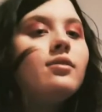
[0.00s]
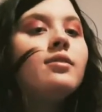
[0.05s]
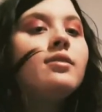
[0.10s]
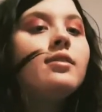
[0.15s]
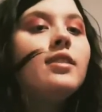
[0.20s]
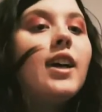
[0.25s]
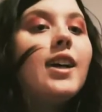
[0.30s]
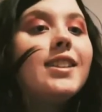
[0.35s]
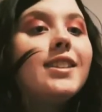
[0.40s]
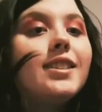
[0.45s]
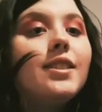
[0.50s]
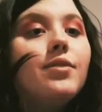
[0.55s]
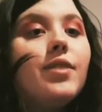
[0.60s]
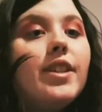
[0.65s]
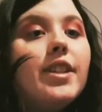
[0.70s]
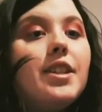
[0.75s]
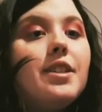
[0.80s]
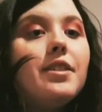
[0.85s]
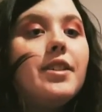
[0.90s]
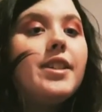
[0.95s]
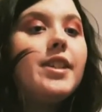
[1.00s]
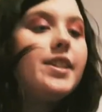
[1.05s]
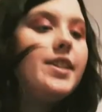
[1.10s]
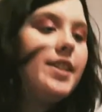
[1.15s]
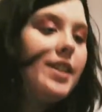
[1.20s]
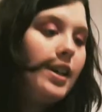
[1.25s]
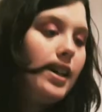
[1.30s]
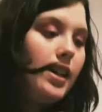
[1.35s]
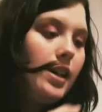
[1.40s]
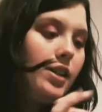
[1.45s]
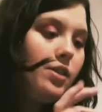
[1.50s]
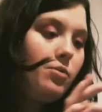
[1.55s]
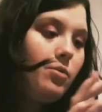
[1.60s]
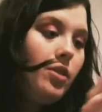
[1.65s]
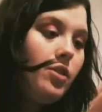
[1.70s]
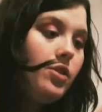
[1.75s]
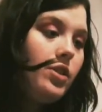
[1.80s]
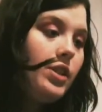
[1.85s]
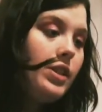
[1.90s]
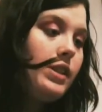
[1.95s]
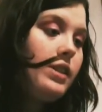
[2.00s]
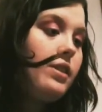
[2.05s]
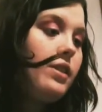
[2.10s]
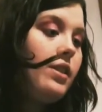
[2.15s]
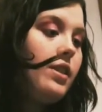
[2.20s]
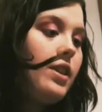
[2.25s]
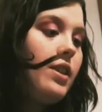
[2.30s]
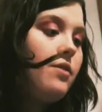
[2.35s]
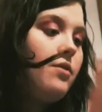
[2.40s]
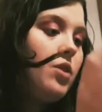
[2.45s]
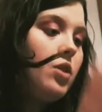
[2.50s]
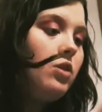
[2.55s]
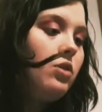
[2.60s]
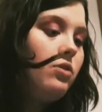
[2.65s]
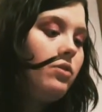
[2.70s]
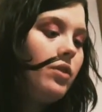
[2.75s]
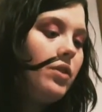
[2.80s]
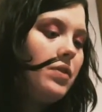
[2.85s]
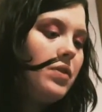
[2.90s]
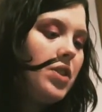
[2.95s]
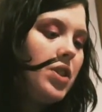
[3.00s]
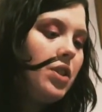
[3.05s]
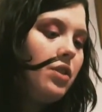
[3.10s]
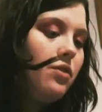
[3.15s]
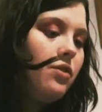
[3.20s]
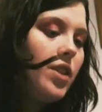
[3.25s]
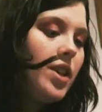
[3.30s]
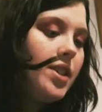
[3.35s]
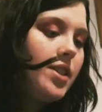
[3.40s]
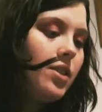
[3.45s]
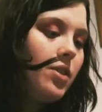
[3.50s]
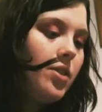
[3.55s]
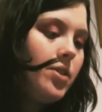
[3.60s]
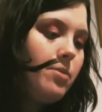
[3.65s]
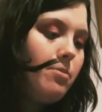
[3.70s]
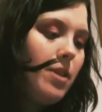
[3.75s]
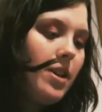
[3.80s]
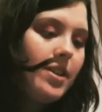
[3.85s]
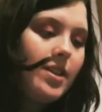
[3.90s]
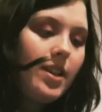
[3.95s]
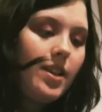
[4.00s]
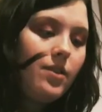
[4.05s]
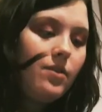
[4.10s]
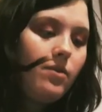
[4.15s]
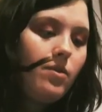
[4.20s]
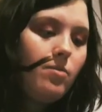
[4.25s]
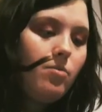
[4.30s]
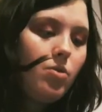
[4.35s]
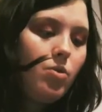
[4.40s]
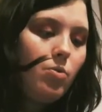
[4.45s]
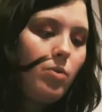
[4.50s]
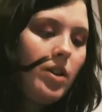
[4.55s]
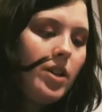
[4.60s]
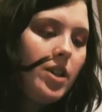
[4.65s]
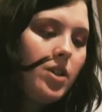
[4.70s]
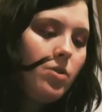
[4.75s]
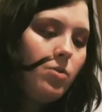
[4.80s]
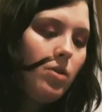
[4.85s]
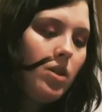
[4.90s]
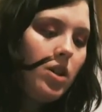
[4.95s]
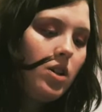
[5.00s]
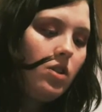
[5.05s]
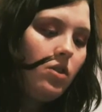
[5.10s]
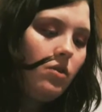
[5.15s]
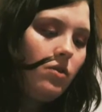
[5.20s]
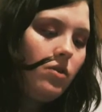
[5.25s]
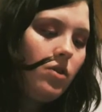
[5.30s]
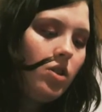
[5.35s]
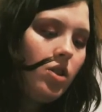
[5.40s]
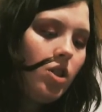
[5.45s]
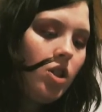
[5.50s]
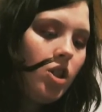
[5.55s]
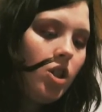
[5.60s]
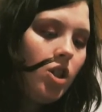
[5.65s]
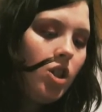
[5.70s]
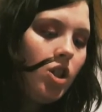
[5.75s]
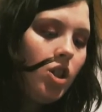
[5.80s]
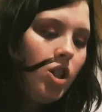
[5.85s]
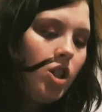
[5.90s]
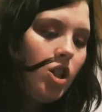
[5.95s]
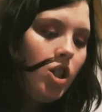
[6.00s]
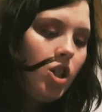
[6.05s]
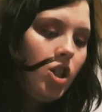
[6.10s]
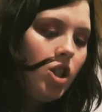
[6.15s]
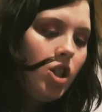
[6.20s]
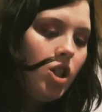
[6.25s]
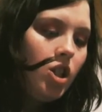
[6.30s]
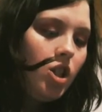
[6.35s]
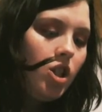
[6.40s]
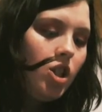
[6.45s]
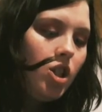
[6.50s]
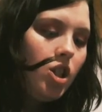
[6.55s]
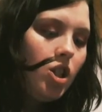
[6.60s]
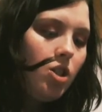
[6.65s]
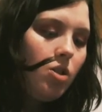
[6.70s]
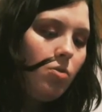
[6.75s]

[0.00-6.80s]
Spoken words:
That's the video I need to add, which is the Evolve of Too Faced Cosmetics from 2012 to